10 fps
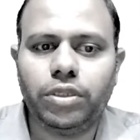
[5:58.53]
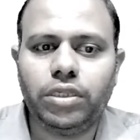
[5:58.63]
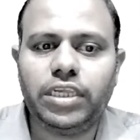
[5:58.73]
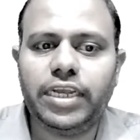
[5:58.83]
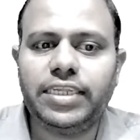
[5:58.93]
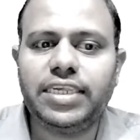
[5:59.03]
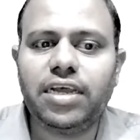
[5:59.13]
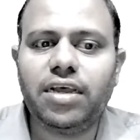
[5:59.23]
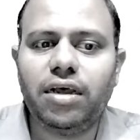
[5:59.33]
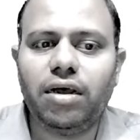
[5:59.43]
See, it's
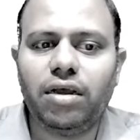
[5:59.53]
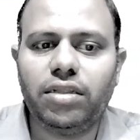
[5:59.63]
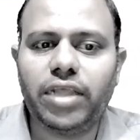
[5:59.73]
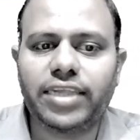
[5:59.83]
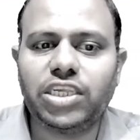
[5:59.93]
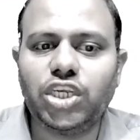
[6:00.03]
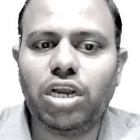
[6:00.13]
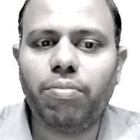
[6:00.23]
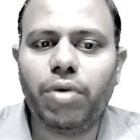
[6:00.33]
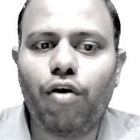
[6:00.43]
a the accession
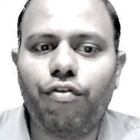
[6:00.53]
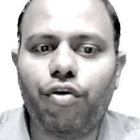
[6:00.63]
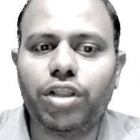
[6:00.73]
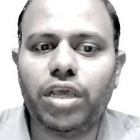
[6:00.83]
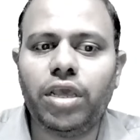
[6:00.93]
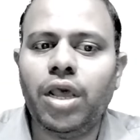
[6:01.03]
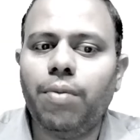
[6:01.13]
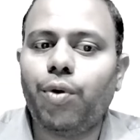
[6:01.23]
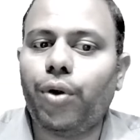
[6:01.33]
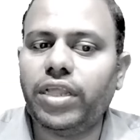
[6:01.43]
number of for the
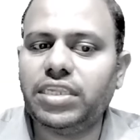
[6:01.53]
protein